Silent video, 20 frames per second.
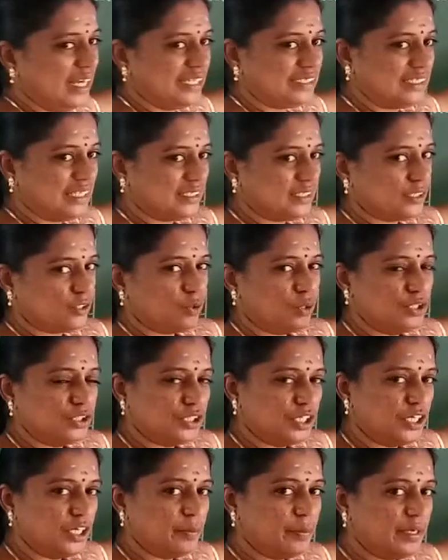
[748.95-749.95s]
X axis 1
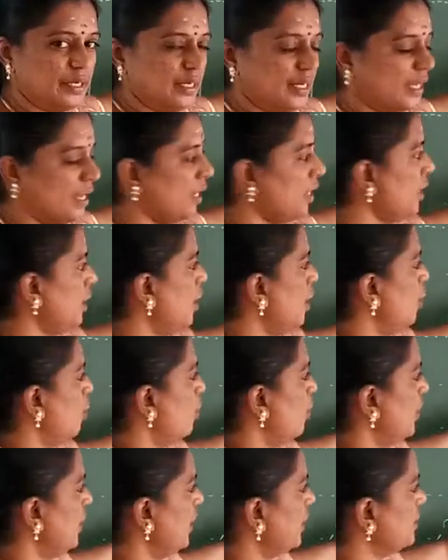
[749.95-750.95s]
cm,
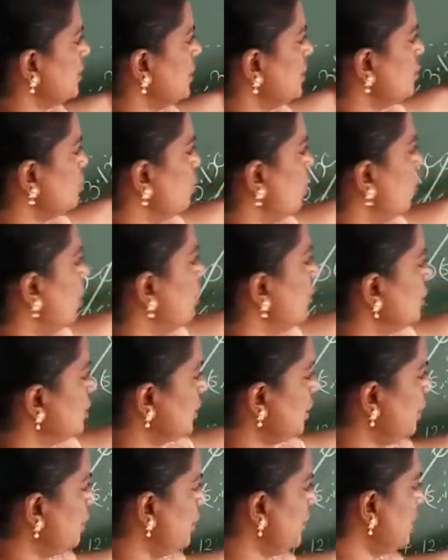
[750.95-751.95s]
y axis 1
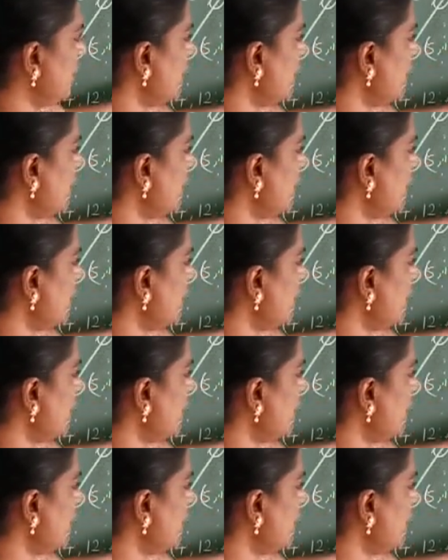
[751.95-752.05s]
cm